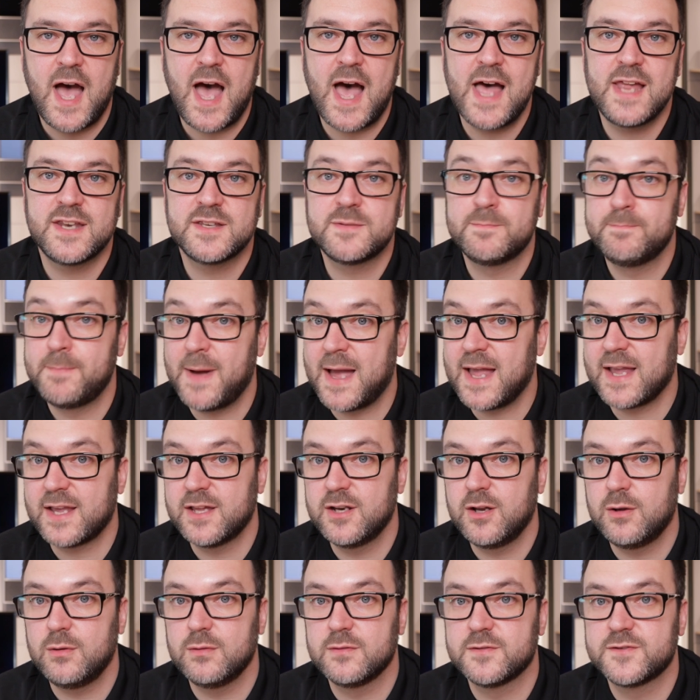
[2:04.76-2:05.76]
and Bang
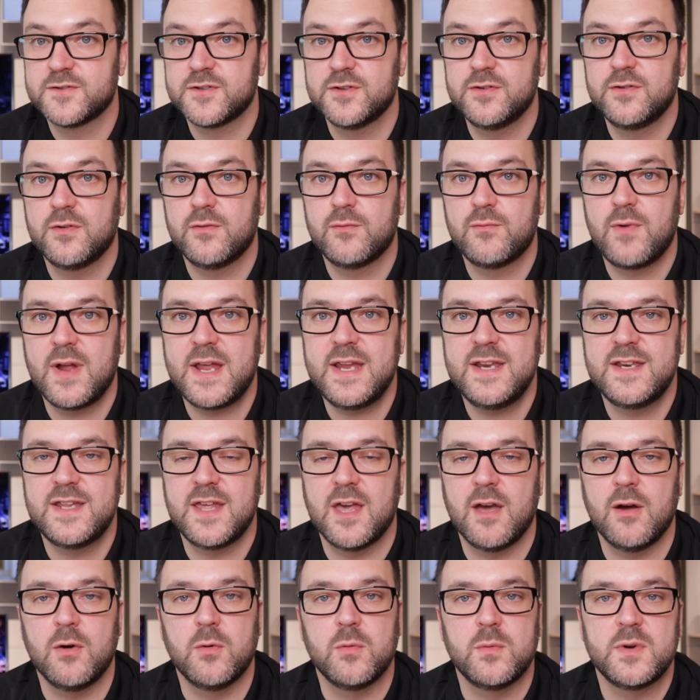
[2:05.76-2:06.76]
& Olufsen
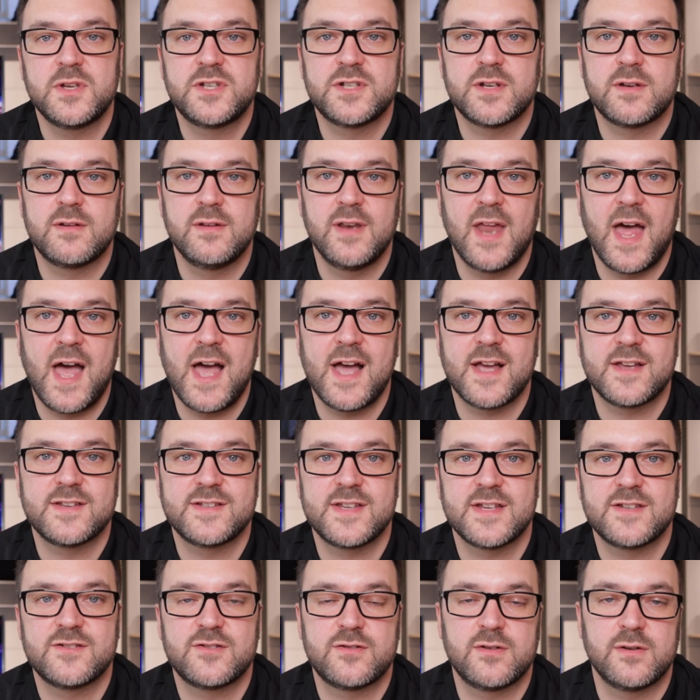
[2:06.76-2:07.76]
radio, which you can
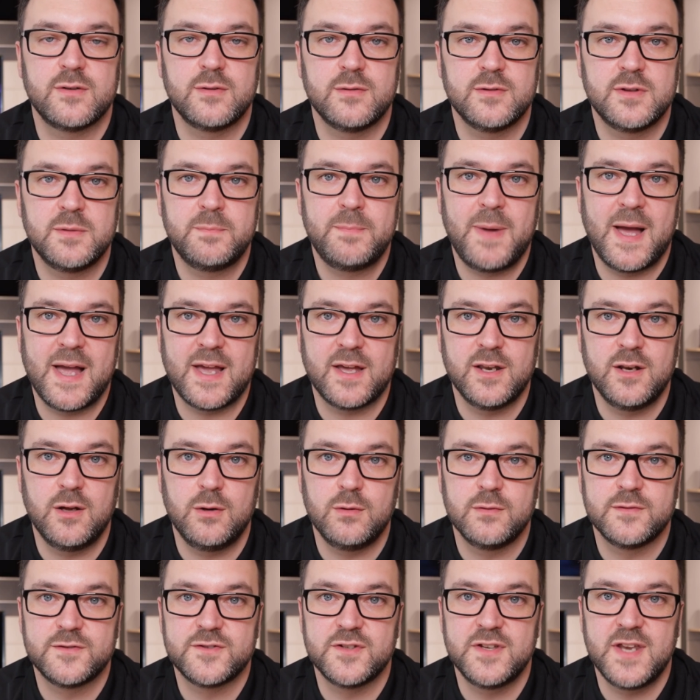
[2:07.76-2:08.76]
access through the Bang &
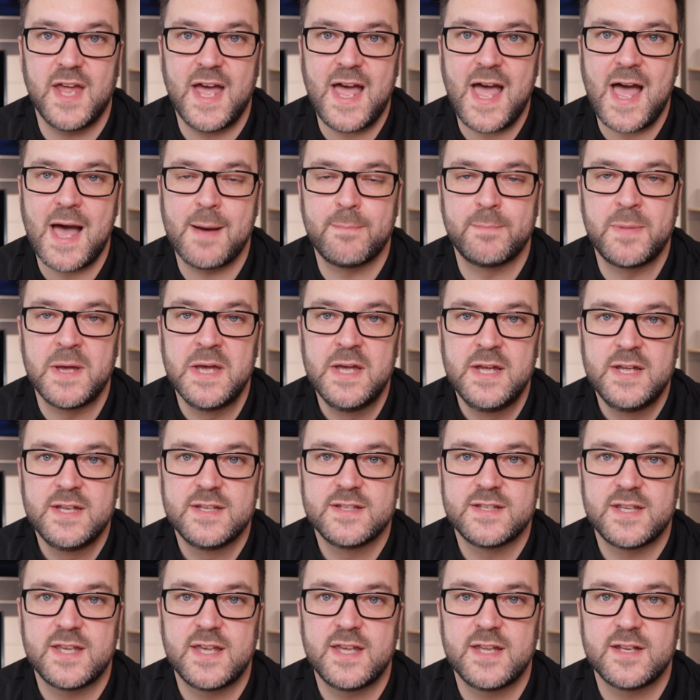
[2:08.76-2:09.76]
Olufsen app.
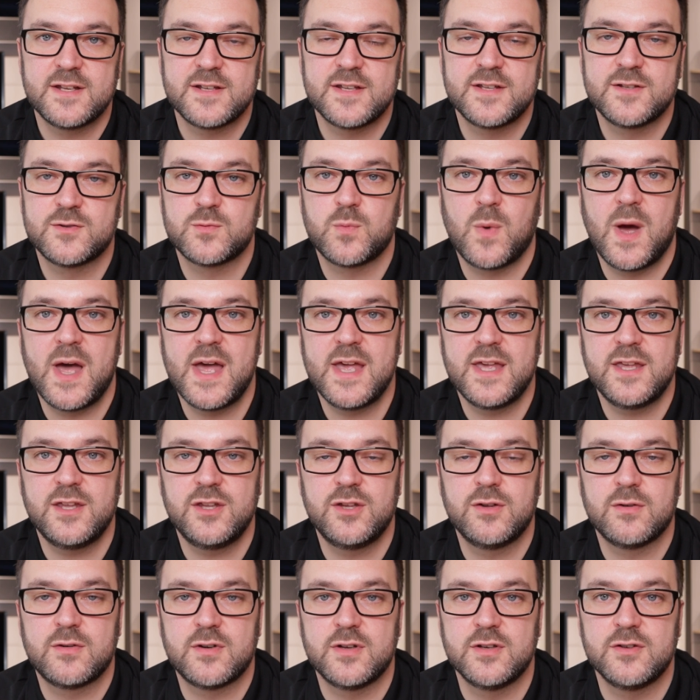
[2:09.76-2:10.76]
Here is where
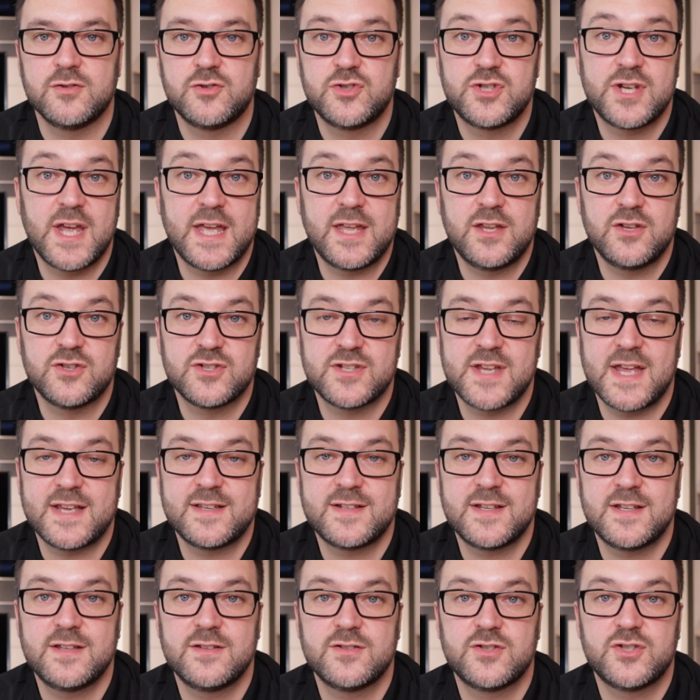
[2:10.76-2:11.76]
you can change
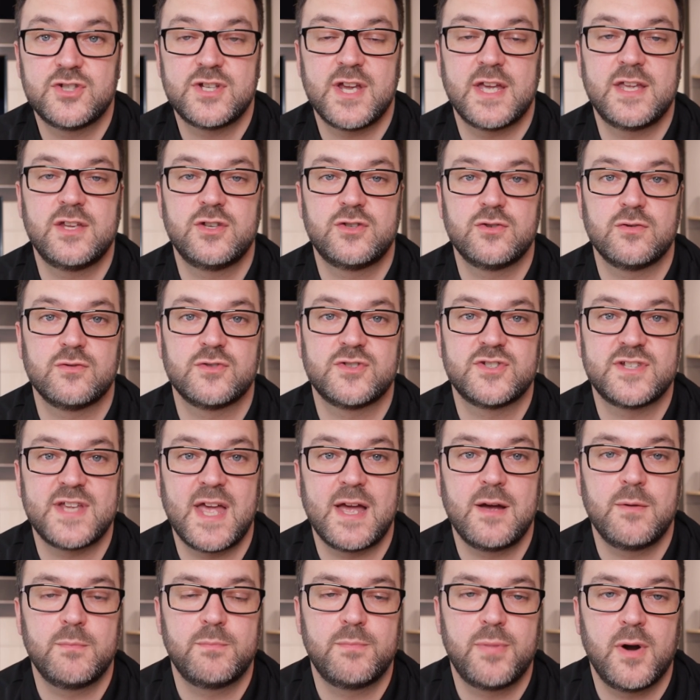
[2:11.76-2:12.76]
settings, change your
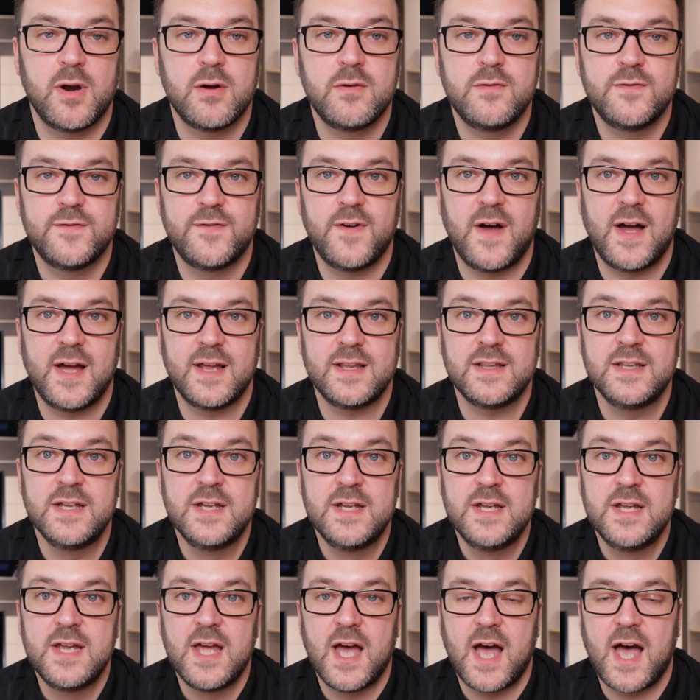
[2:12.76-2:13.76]
sound profile,
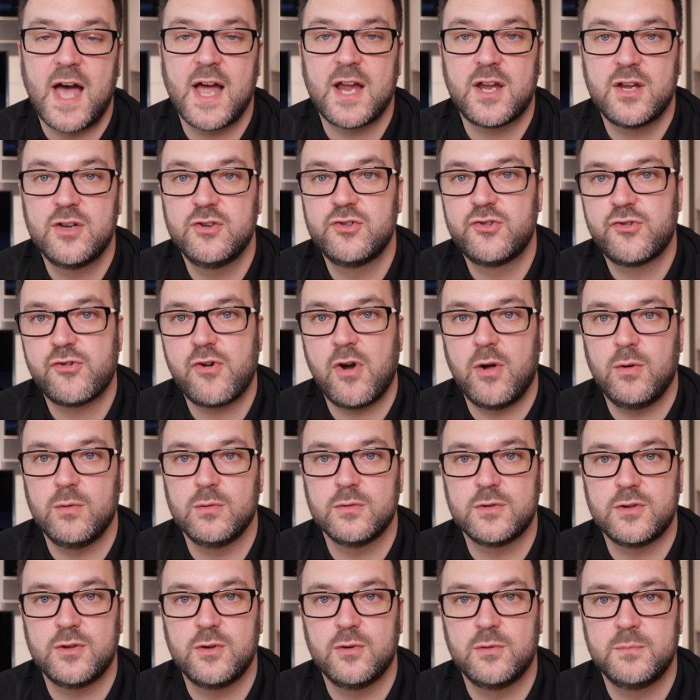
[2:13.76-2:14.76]
and
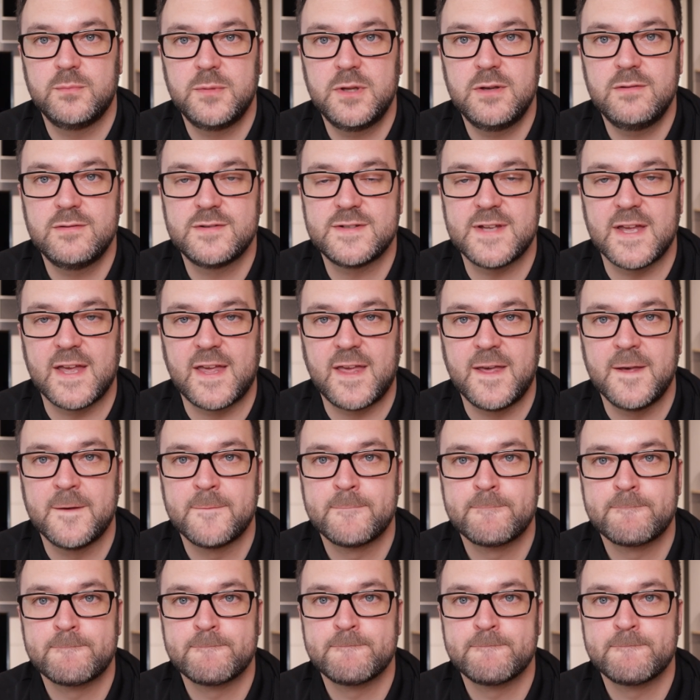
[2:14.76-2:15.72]
control your music.